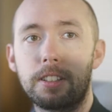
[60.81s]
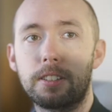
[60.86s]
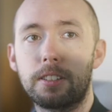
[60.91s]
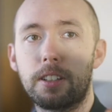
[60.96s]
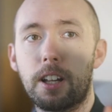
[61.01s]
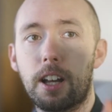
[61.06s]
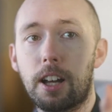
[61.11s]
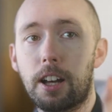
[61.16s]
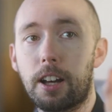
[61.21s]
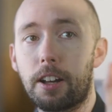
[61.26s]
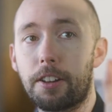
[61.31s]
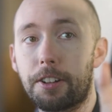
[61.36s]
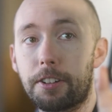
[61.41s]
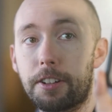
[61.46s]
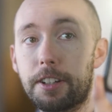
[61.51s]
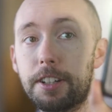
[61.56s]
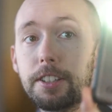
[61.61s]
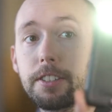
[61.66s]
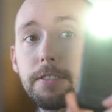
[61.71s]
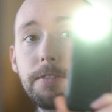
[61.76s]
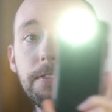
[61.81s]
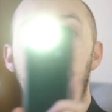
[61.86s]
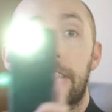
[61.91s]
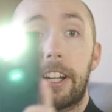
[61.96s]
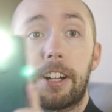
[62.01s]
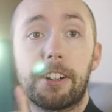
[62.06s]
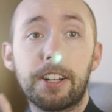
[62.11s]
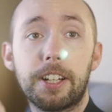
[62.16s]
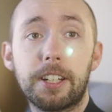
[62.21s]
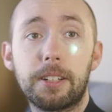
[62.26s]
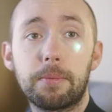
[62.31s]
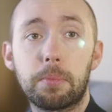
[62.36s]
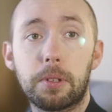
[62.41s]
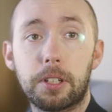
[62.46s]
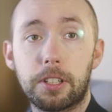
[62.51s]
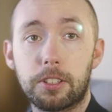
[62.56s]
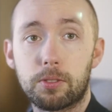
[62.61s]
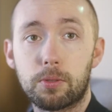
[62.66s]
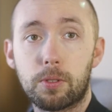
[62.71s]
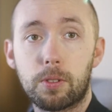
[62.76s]
there is flaring,
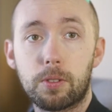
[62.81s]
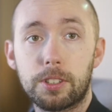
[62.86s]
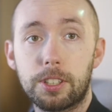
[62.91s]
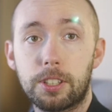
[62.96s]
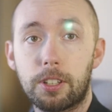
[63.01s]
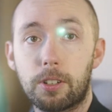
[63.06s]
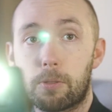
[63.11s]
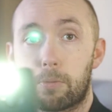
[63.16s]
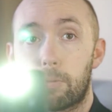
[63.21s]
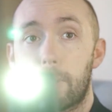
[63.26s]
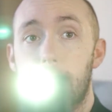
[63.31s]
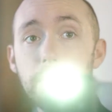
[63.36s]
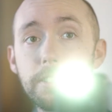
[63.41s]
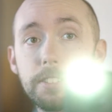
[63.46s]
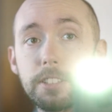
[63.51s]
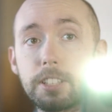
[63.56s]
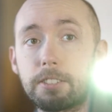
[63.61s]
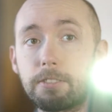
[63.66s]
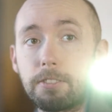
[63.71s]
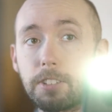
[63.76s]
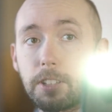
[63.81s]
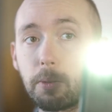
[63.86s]
but it's, relatively